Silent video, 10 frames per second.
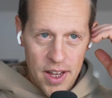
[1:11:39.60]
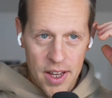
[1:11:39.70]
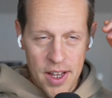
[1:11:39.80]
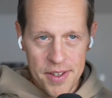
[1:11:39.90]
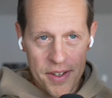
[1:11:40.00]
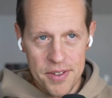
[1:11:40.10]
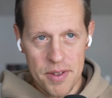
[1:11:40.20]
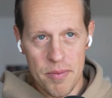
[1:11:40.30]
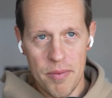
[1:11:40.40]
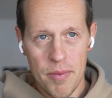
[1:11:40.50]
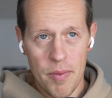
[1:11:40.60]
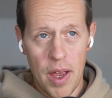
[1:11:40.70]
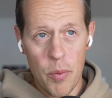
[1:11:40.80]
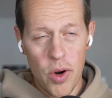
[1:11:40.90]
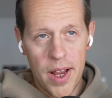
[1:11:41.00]
God tells him,
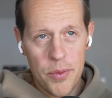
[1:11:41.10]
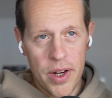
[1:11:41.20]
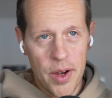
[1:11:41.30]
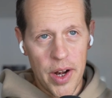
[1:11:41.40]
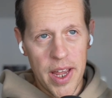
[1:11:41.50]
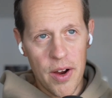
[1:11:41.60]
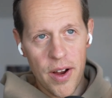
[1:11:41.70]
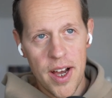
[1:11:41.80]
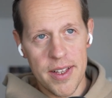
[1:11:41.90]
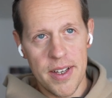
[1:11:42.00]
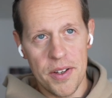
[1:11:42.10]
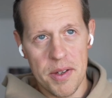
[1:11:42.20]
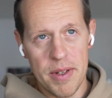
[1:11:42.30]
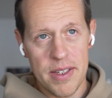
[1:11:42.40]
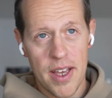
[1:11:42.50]
and when I hear God tells
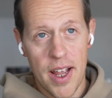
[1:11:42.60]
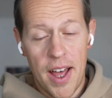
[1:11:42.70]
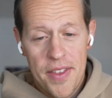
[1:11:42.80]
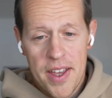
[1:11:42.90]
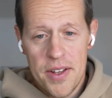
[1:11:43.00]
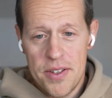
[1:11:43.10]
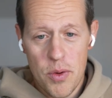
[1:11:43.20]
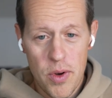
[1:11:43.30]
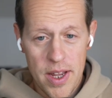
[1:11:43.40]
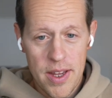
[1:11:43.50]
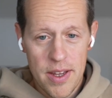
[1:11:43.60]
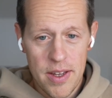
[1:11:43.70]
him, it's like, I think it's the way